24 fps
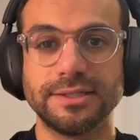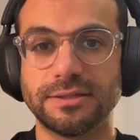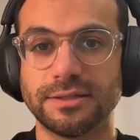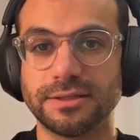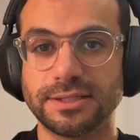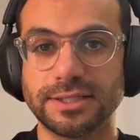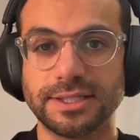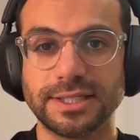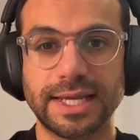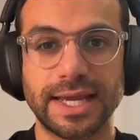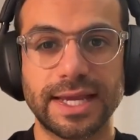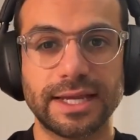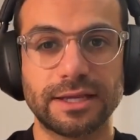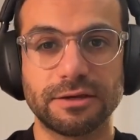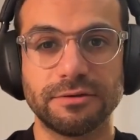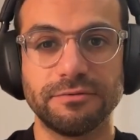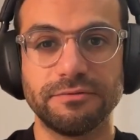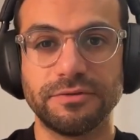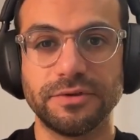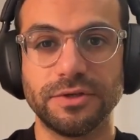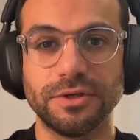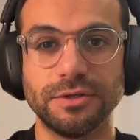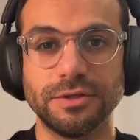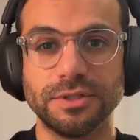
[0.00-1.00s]
Doesn't get
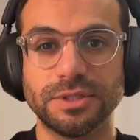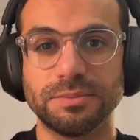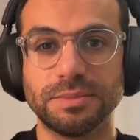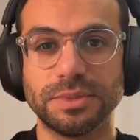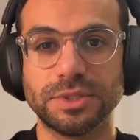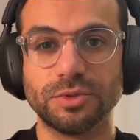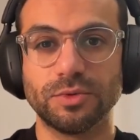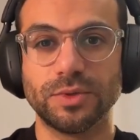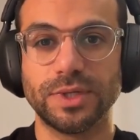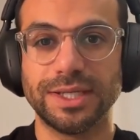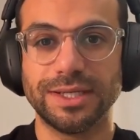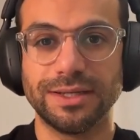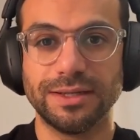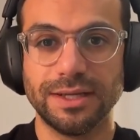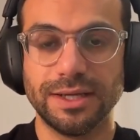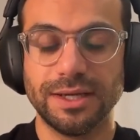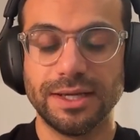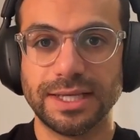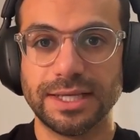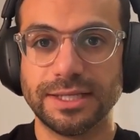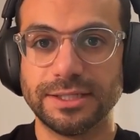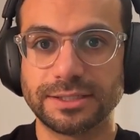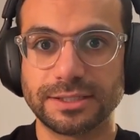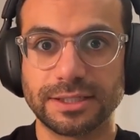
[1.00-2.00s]
confused between
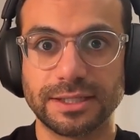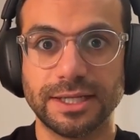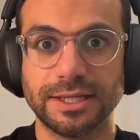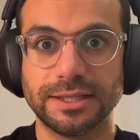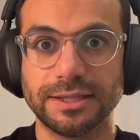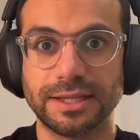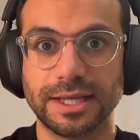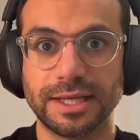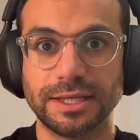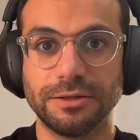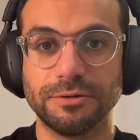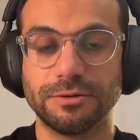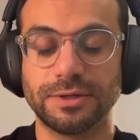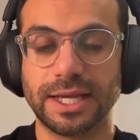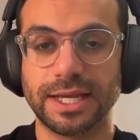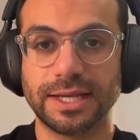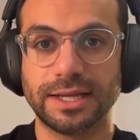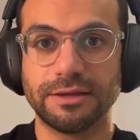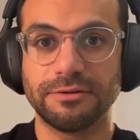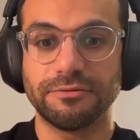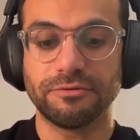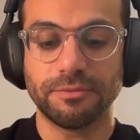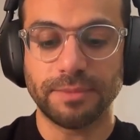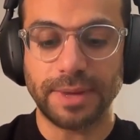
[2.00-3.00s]
the insulin that you're
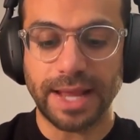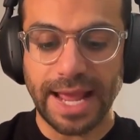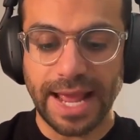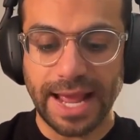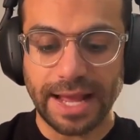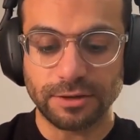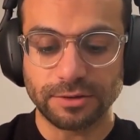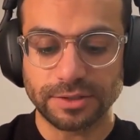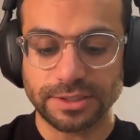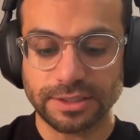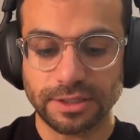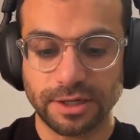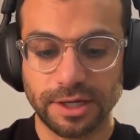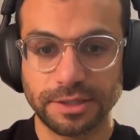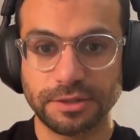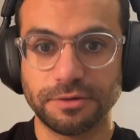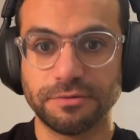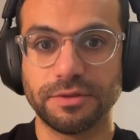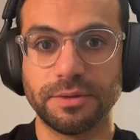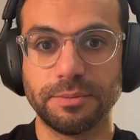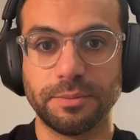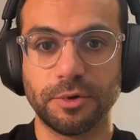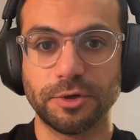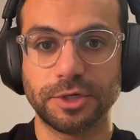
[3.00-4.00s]
getting from
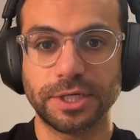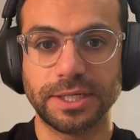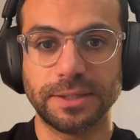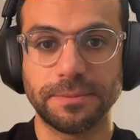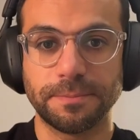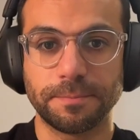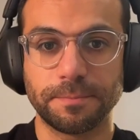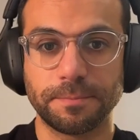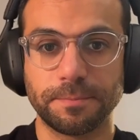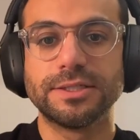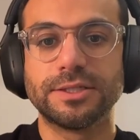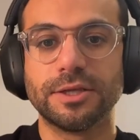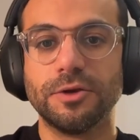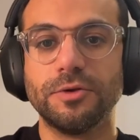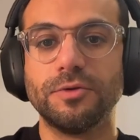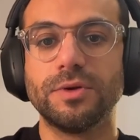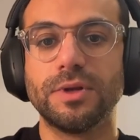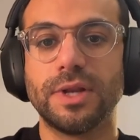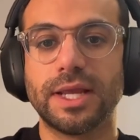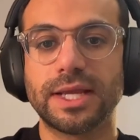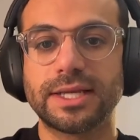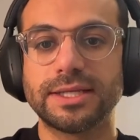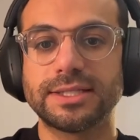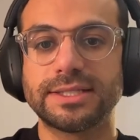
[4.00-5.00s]
outside of the body.
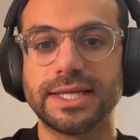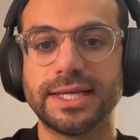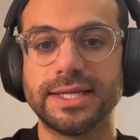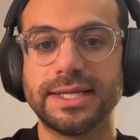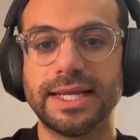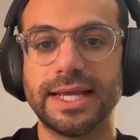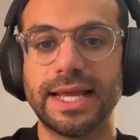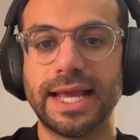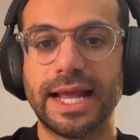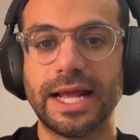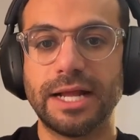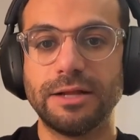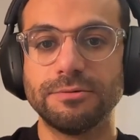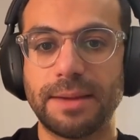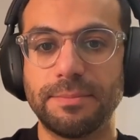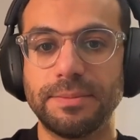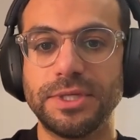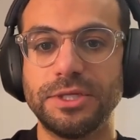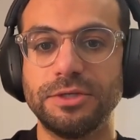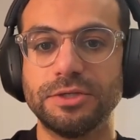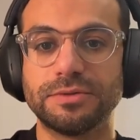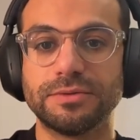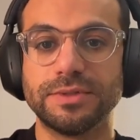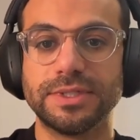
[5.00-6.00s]
So like I said, it
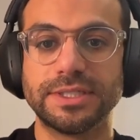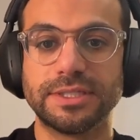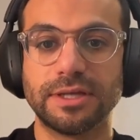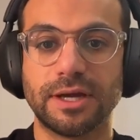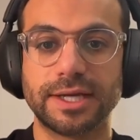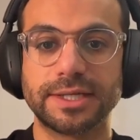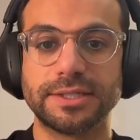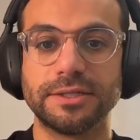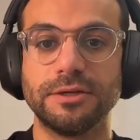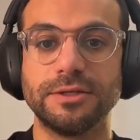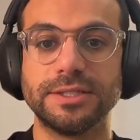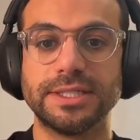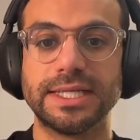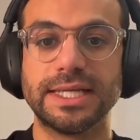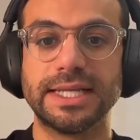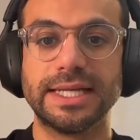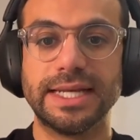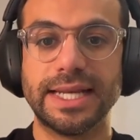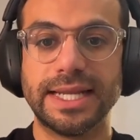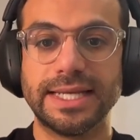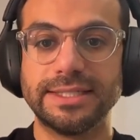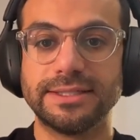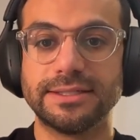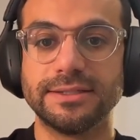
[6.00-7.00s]
can be useful in
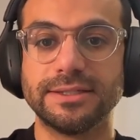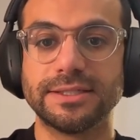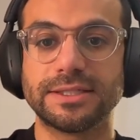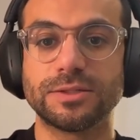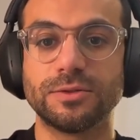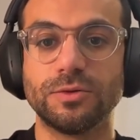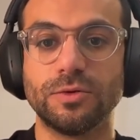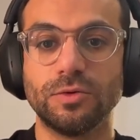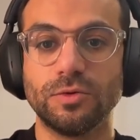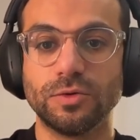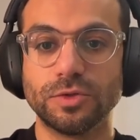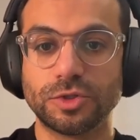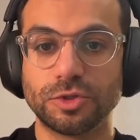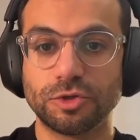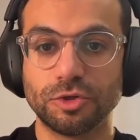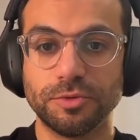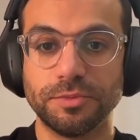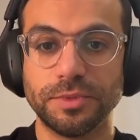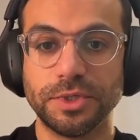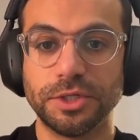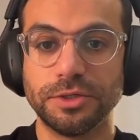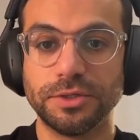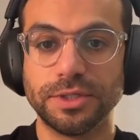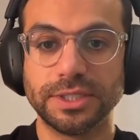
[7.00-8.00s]
diagnosing latent
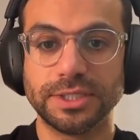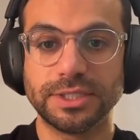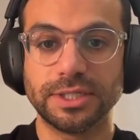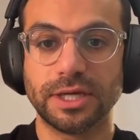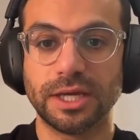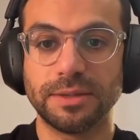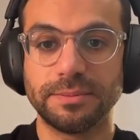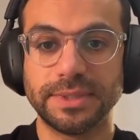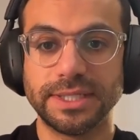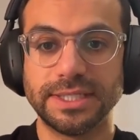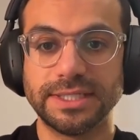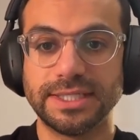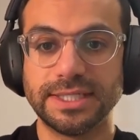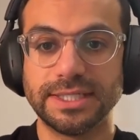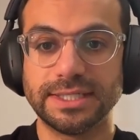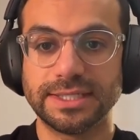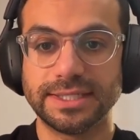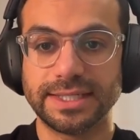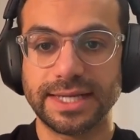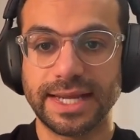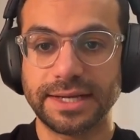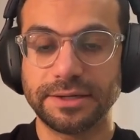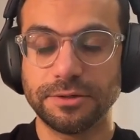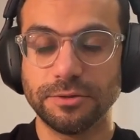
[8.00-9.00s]
autoimmune
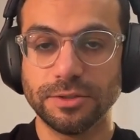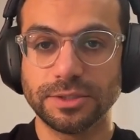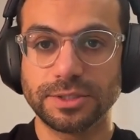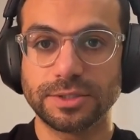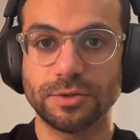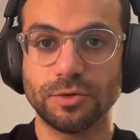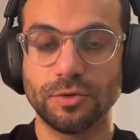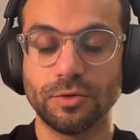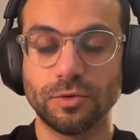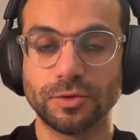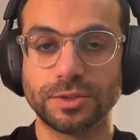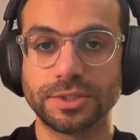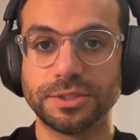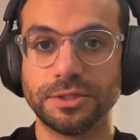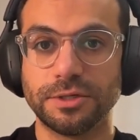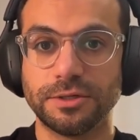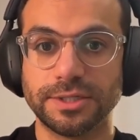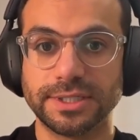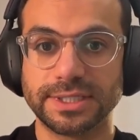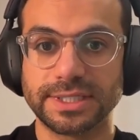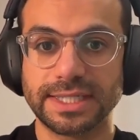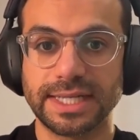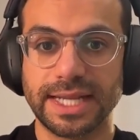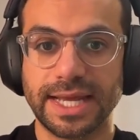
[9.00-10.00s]
diabetes in adults, also
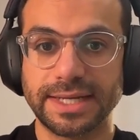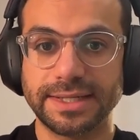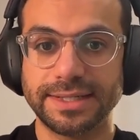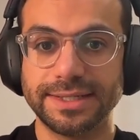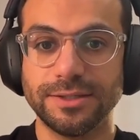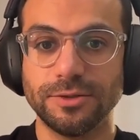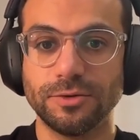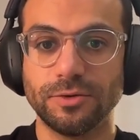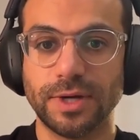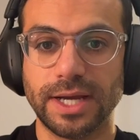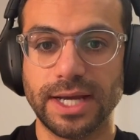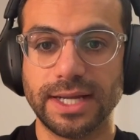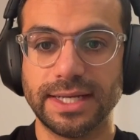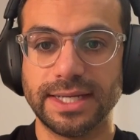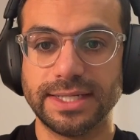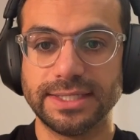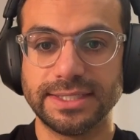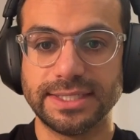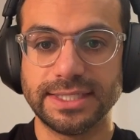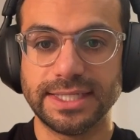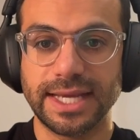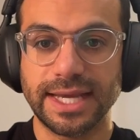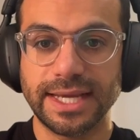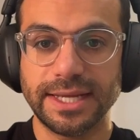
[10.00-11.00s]
known as LADA or
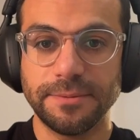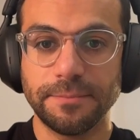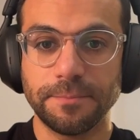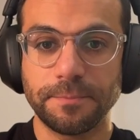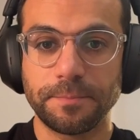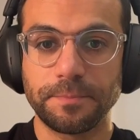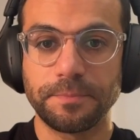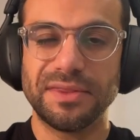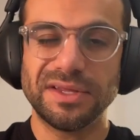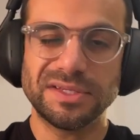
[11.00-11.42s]
LADA.